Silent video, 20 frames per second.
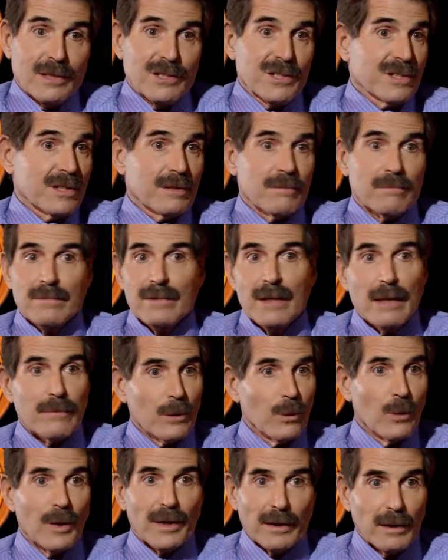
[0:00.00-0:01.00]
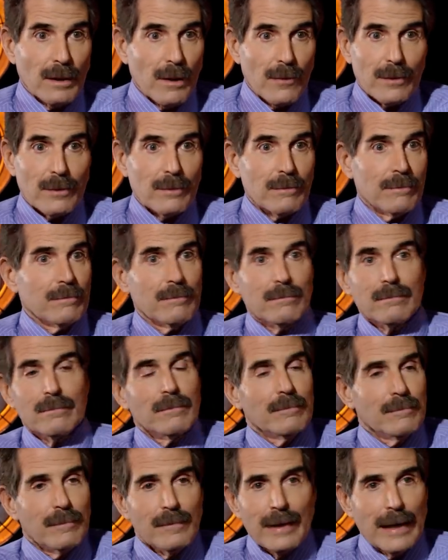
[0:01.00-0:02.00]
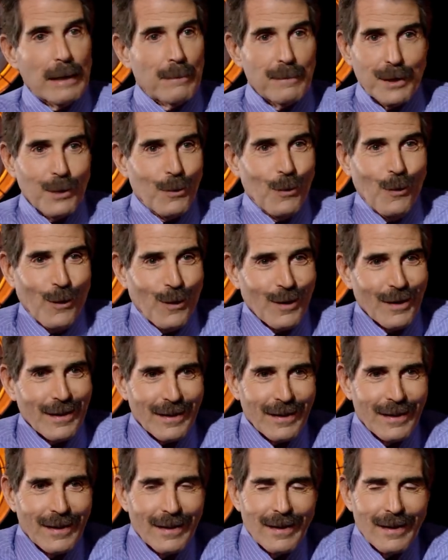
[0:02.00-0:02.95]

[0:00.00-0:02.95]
I never won another Emmy Award,